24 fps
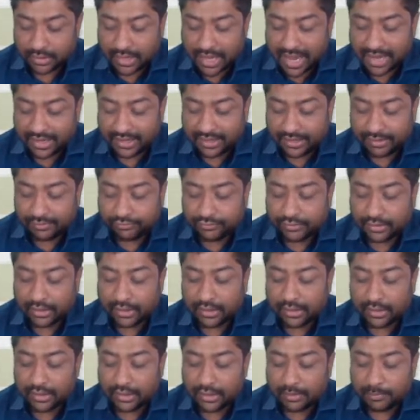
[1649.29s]
and if
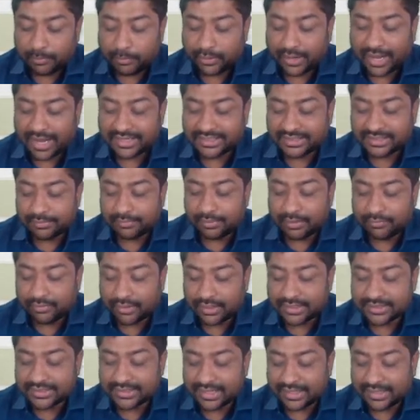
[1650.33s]
the potassium level
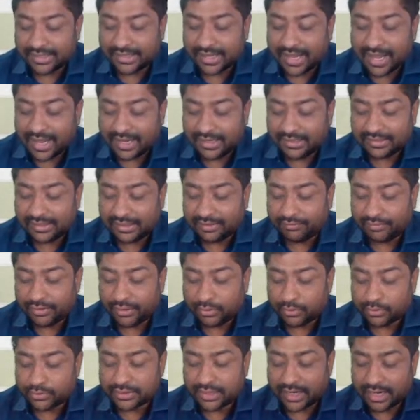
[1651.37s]
is getting high, then we
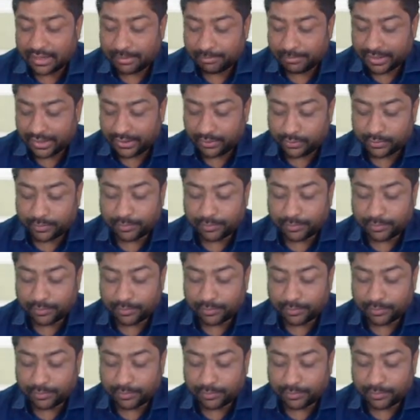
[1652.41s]
use N/2.